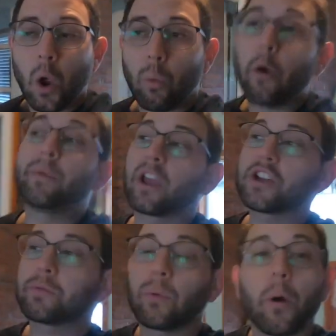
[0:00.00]
Well,
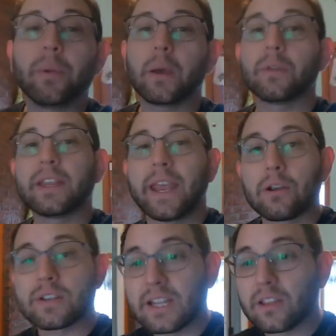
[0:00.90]
because we won't be able to
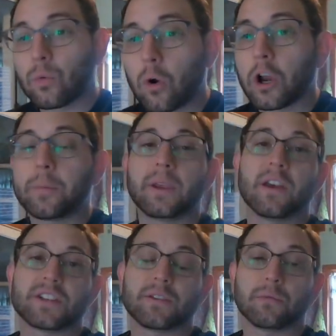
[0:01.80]
guarantee the work
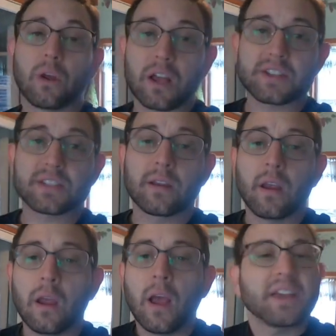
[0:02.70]
because the rust,
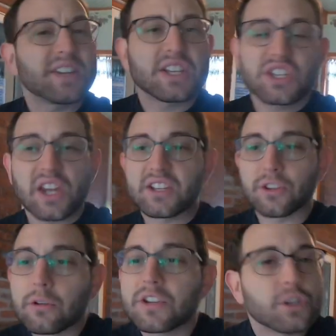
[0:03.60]
I said, it's
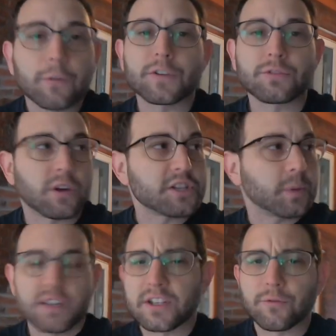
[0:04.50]
literally surface rust
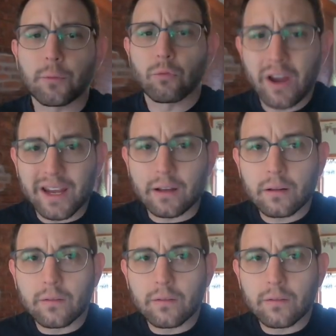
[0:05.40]
because it's from rain.